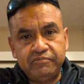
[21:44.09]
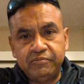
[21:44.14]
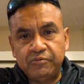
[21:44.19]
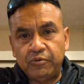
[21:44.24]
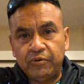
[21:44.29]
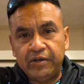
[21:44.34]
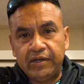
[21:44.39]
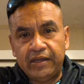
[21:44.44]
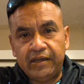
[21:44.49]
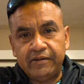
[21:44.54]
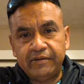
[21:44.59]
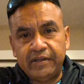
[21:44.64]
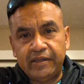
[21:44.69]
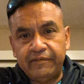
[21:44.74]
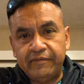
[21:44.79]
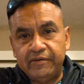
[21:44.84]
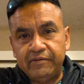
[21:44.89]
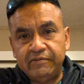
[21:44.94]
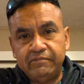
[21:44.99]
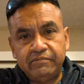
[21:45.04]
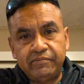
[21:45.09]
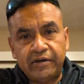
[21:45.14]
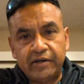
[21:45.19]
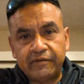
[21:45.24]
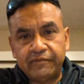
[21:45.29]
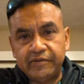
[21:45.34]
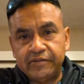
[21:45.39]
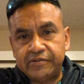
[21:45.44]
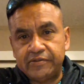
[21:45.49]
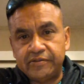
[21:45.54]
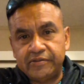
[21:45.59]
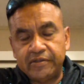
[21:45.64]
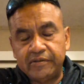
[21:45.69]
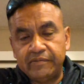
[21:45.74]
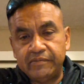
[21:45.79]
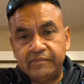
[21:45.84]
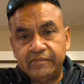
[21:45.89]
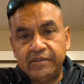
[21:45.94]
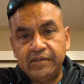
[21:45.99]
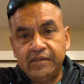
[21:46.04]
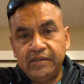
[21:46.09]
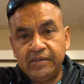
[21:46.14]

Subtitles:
going out and having breakfast or something.